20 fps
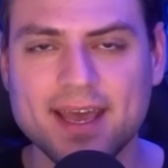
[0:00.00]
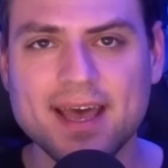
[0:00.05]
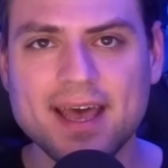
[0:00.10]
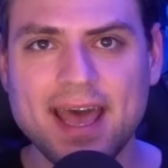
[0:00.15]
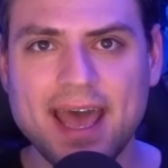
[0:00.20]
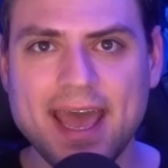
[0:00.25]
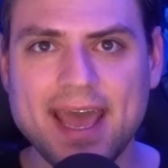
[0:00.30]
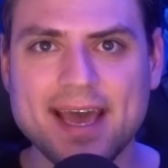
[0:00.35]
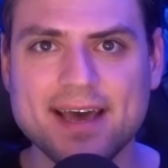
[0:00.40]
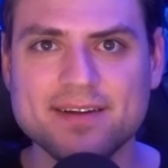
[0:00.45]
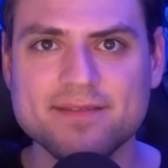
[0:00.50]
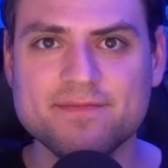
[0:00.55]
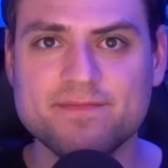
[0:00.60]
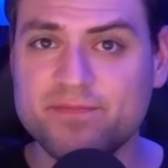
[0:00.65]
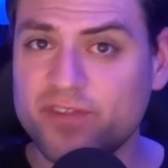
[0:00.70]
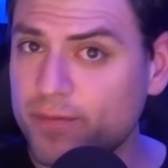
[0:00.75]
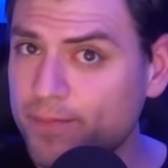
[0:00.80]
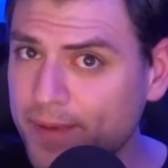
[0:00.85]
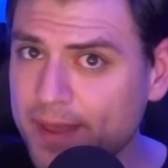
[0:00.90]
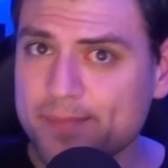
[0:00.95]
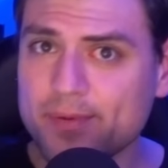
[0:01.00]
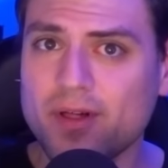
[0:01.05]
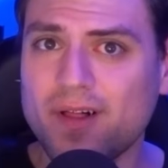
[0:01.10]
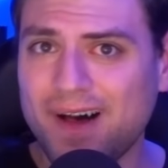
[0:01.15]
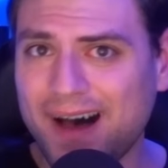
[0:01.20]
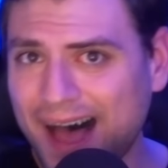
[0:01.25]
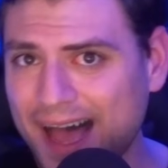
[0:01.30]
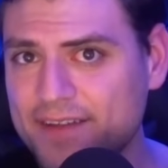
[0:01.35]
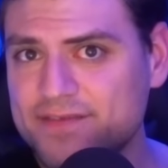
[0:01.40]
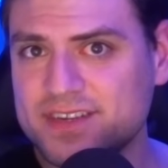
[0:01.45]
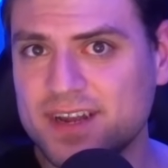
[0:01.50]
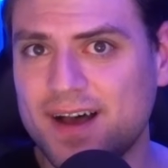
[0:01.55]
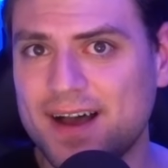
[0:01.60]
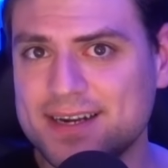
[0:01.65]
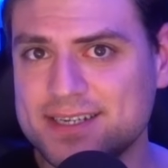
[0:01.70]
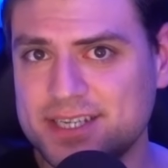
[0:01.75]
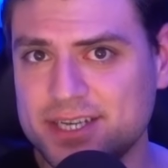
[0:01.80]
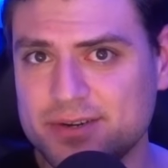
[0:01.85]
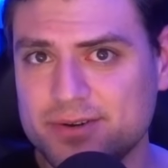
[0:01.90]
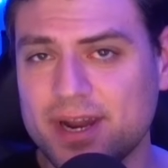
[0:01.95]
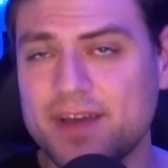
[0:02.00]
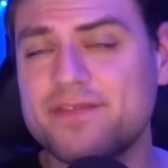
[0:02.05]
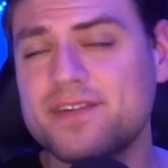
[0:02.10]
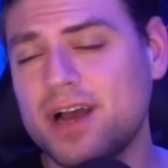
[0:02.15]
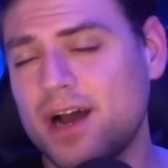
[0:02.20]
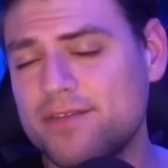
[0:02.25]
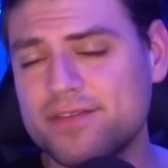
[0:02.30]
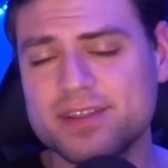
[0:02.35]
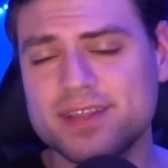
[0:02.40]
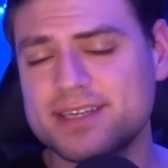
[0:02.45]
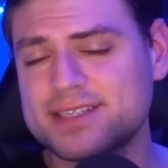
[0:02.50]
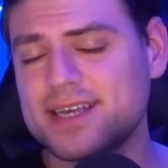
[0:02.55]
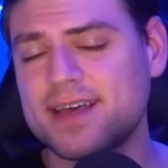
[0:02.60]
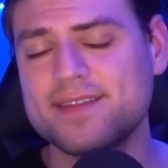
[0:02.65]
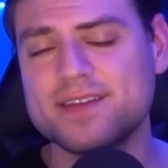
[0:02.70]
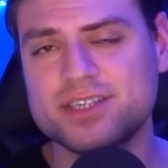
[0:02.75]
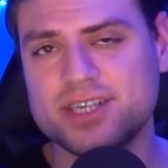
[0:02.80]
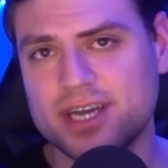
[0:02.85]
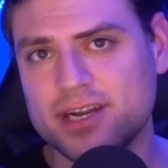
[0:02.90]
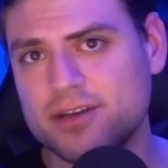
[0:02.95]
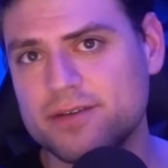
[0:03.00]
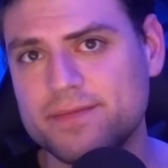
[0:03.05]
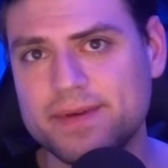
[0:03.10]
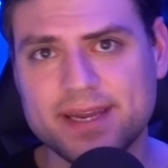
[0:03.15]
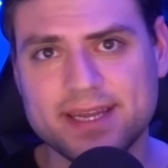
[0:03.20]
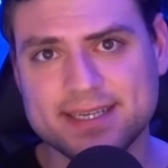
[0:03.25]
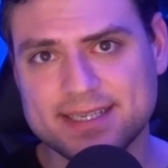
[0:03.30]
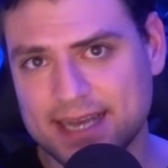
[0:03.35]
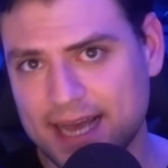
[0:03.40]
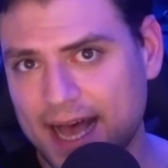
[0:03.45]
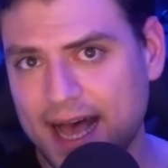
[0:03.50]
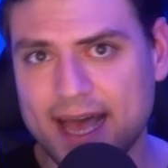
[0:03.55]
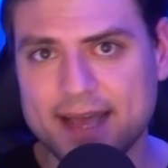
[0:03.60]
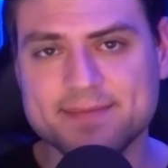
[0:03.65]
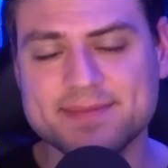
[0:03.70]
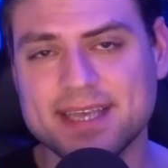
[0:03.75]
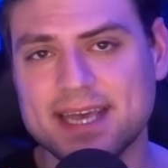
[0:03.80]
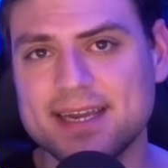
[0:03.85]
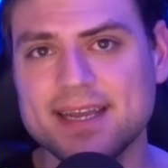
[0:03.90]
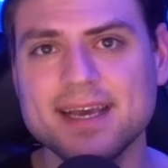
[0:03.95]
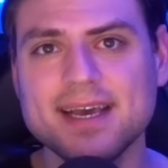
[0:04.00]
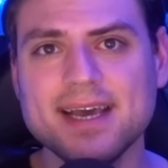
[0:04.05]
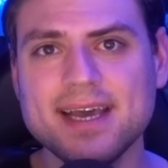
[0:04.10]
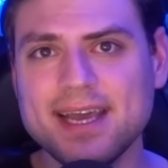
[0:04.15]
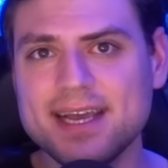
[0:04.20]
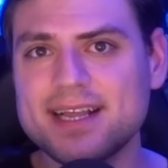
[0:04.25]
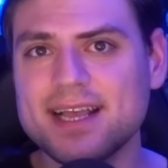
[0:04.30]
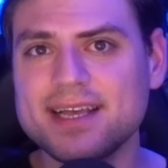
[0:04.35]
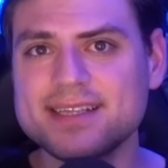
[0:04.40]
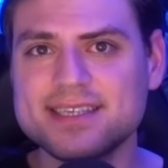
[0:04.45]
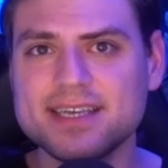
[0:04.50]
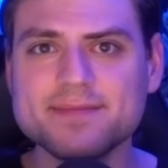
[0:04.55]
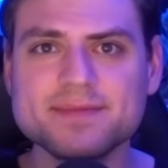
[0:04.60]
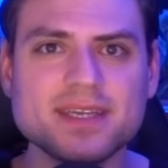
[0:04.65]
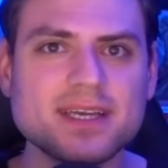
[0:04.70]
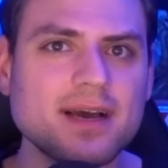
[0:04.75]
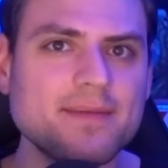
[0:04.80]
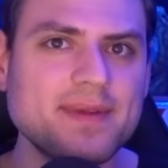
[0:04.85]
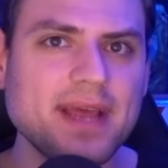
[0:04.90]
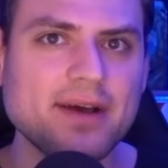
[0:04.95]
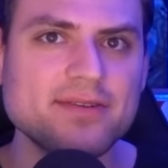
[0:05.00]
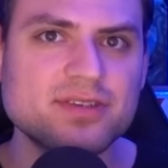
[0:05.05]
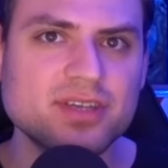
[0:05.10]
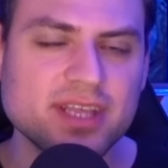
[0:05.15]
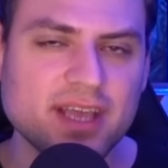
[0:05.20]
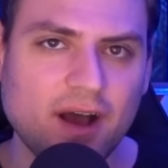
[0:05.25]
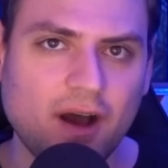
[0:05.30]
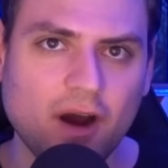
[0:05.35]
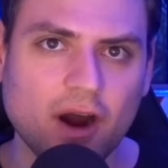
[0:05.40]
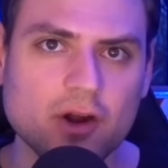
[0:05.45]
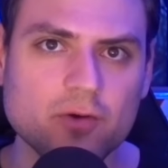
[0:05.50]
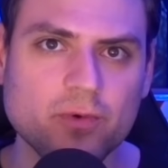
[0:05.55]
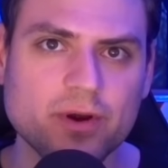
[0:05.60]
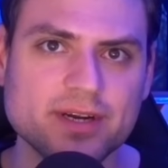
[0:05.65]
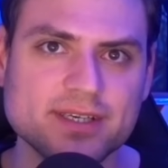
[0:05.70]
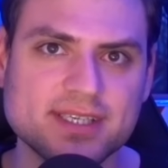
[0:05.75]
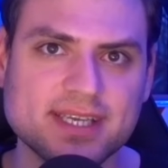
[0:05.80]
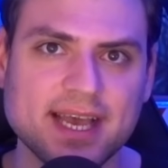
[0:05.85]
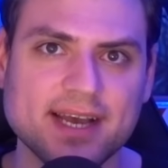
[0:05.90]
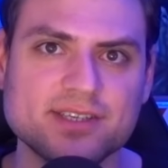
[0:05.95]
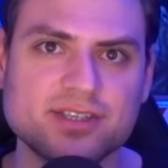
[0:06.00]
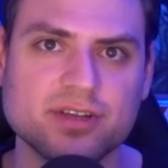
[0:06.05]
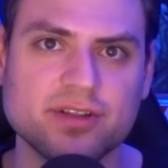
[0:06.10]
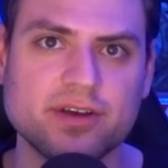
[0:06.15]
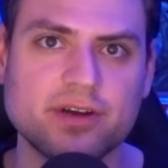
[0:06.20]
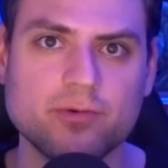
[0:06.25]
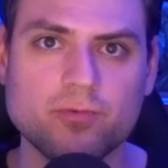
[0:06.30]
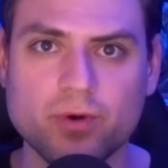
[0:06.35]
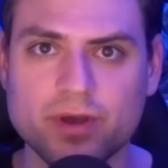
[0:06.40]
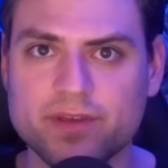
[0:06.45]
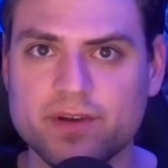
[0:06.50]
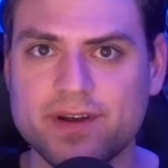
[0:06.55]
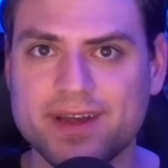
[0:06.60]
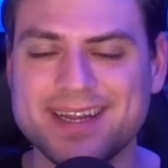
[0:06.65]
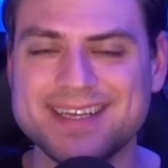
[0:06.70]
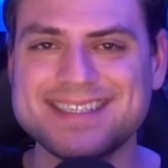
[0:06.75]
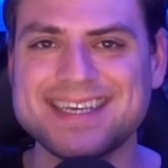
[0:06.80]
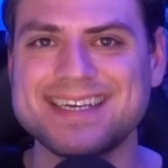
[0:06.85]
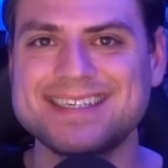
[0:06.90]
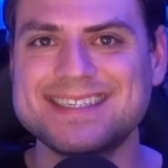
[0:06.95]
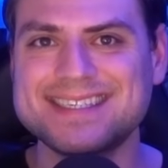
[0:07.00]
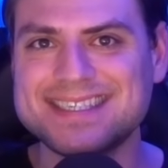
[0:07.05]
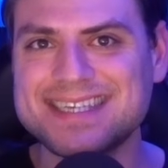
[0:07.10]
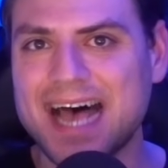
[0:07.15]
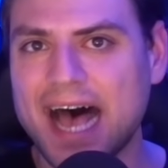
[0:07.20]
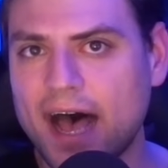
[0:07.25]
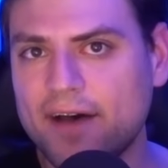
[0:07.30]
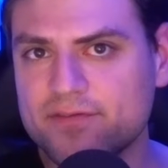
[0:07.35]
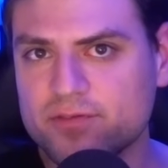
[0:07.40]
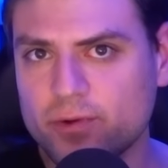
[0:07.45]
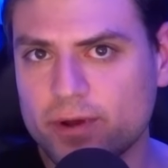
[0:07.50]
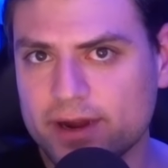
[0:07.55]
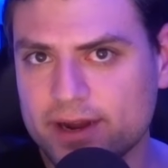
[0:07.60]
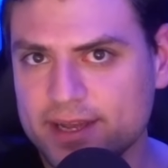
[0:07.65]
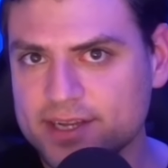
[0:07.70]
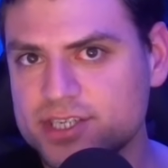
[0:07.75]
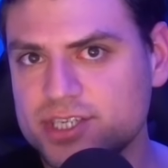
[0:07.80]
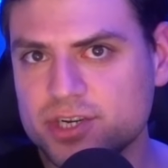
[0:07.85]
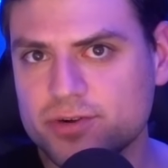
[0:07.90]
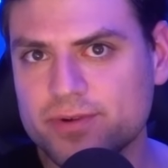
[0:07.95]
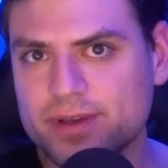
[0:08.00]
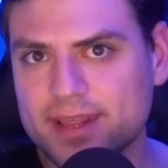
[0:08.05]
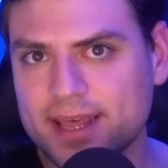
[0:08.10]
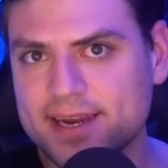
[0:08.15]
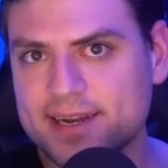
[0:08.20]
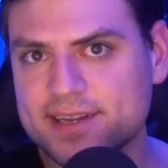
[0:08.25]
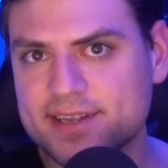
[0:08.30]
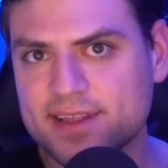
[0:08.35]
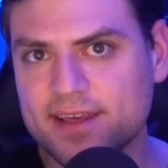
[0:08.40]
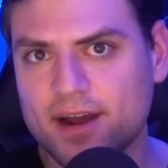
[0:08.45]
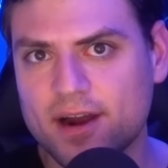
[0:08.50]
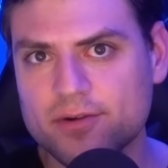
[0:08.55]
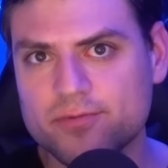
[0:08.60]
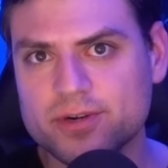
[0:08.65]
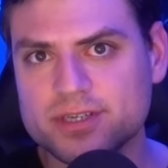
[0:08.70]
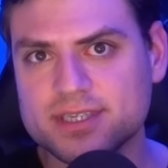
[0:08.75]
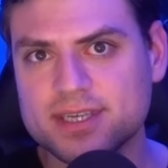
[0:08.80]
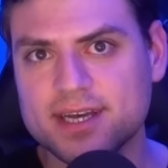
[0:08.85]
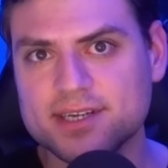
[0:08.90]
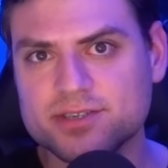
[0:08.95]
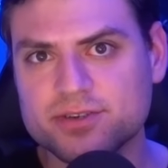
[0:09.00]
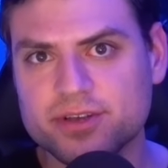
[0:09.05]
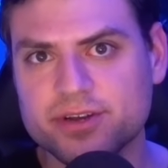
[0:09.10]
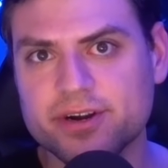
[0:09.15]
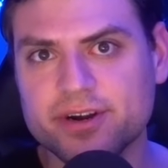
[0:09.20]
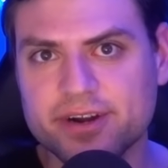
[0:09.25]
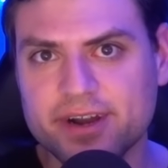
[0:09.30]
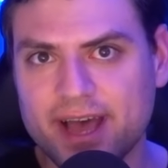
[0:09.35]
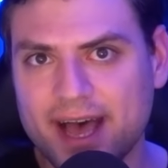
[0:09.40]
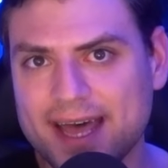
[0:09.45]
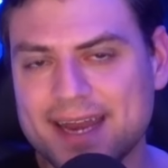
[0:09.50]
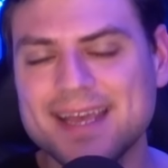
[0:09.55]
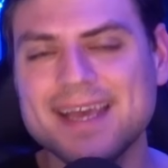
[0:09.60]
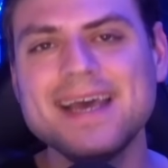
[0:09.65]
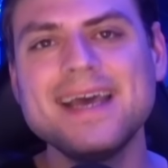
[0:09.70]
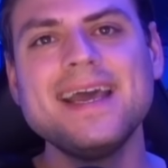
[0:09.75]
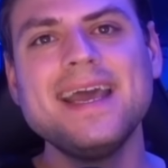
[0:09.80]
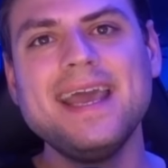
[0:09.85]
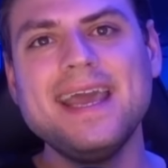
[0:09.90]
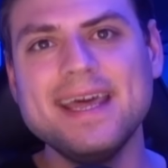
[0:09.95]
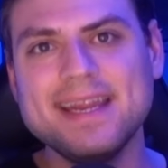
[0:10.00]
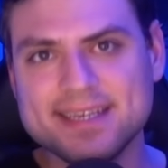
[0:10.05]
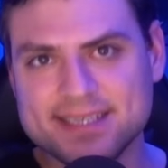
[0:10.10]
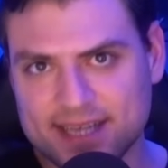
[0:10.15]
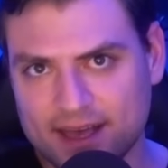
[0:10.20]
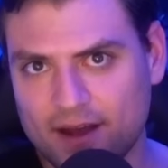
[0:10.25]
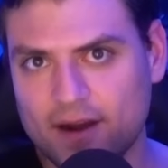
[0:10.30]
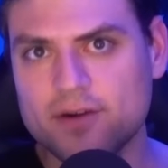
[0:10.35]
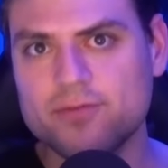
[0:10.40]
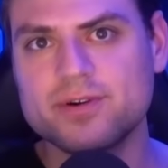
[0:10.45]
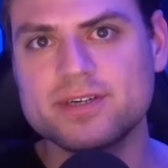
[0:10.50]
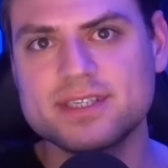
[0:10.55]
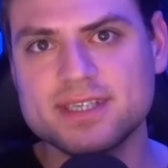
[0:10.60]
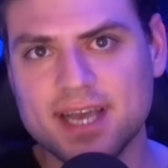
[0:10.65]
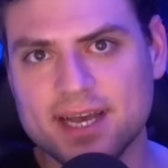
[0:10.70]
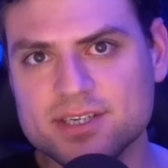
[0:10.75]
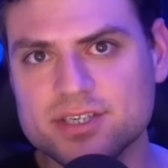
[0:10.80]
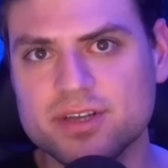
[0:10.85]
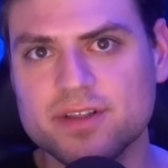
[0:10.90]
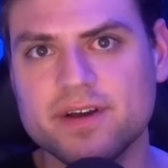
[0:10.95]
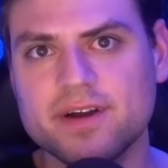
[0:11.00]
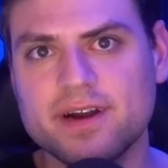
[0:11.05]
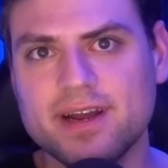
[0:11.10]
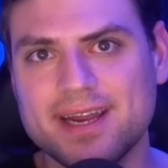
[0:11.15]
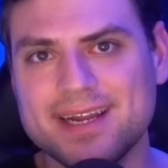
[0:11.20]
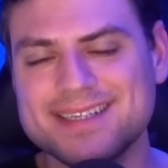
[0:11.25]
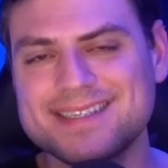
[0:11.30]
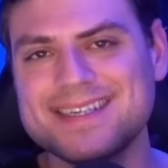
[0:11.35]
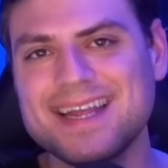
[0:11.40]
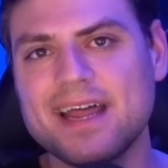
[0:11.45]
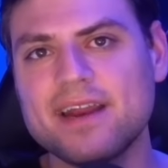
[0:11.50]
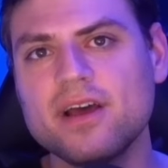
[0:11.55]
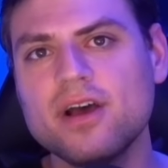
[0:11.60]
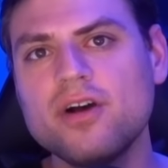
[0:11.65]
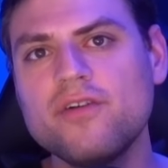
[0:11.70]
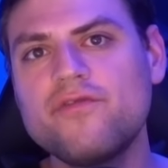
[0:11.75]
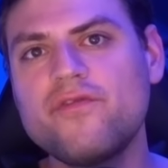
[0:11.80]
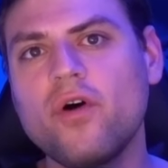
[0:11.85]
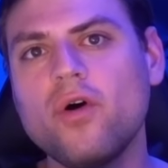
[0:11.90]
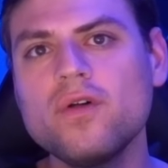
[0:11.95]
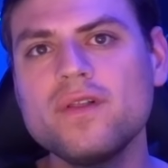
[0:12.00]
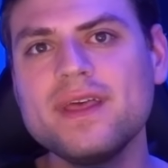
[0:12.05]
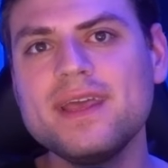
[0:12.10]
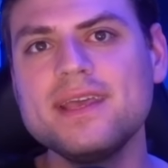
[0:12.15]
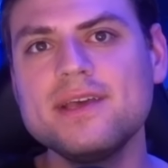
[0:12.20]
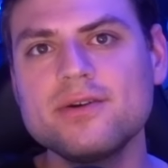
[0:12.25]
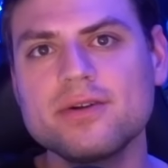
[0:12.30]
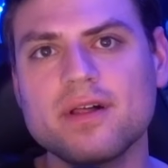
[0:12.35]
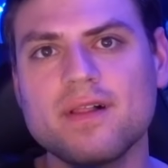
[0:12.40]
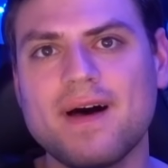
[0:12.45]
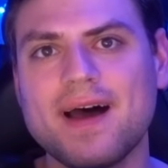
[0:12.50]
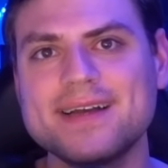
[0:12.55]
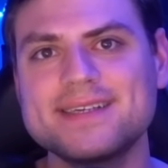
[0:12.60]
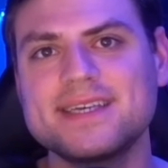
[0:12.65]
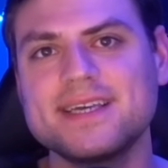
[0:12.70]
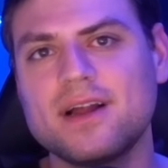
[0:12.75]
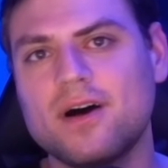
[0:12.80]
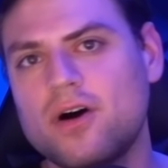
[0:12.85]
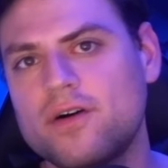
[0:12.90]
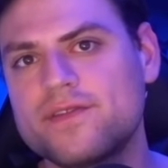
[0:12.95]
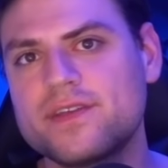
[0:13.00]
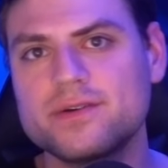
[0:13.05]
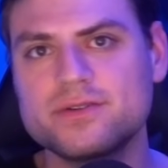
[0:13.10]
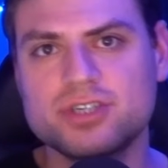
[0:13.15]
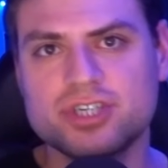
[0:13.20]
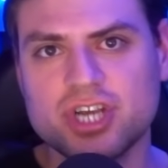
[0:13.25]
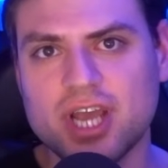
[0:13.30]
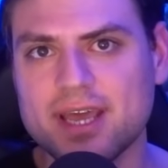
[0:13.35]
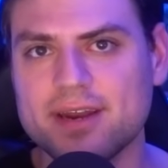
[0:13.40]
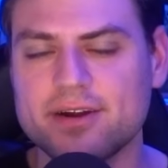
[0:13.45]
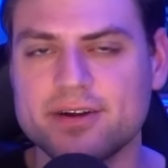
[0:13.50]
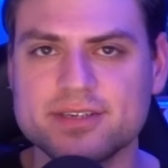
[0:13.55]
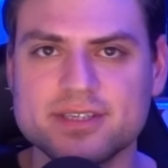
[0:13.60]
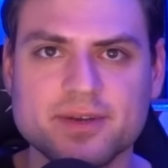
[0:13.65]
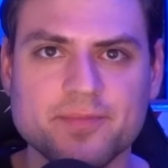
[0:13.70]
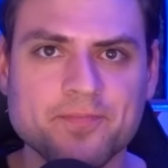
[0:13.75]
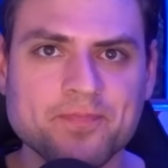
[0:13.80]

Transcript: And from people I've talked to, and I've covered this on the channel many times, that it seems to come down to the hardware scheduler. Whether it is a software issue related to the hardware scheduler or not, it is the hardware scheduler, and it's not fully utilizing all of those shaders.